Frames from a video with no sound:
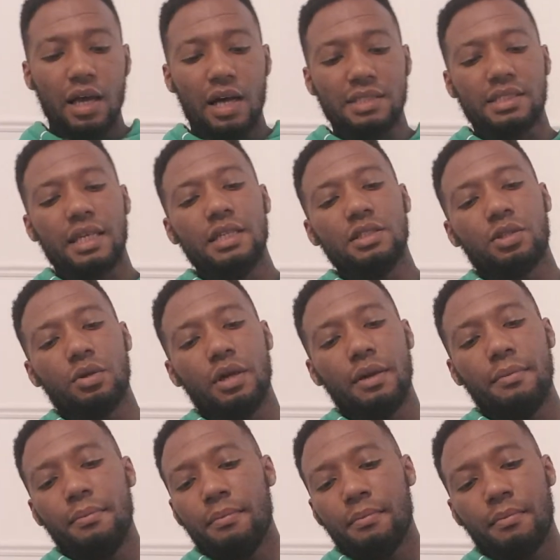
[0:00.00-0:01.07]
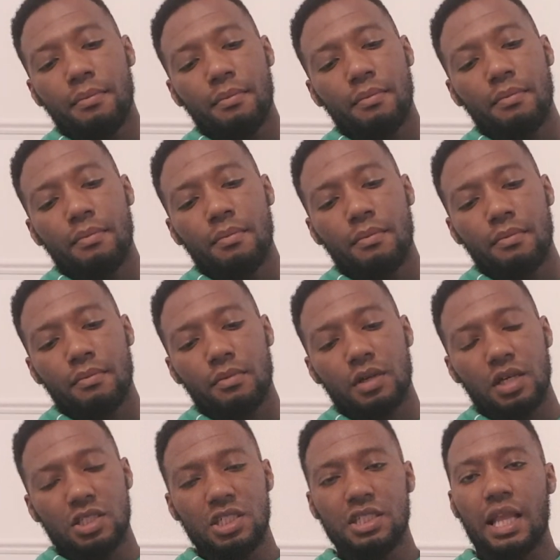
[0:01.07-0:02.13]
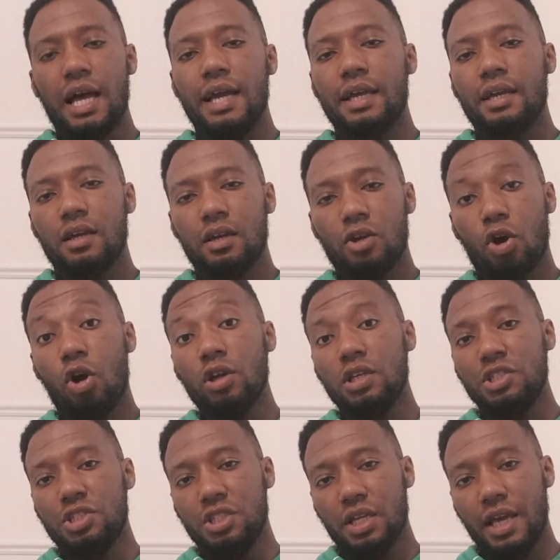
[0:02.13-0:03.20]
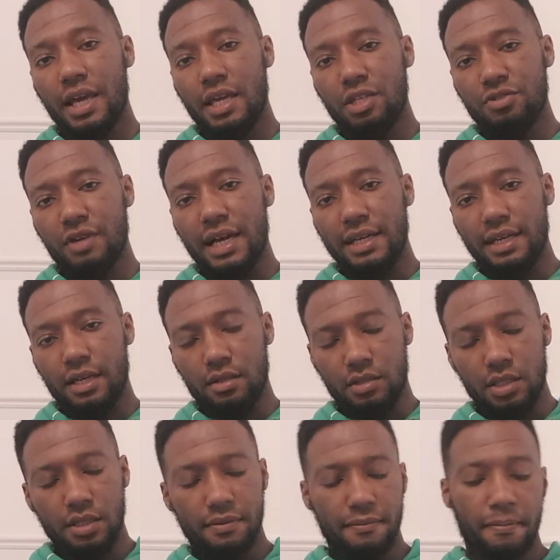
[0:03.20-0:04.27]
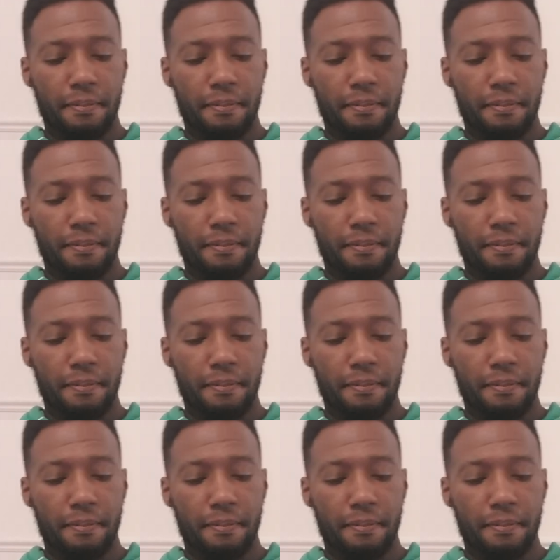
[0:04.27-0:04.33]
I say to him, because he's like college age right now, yeah?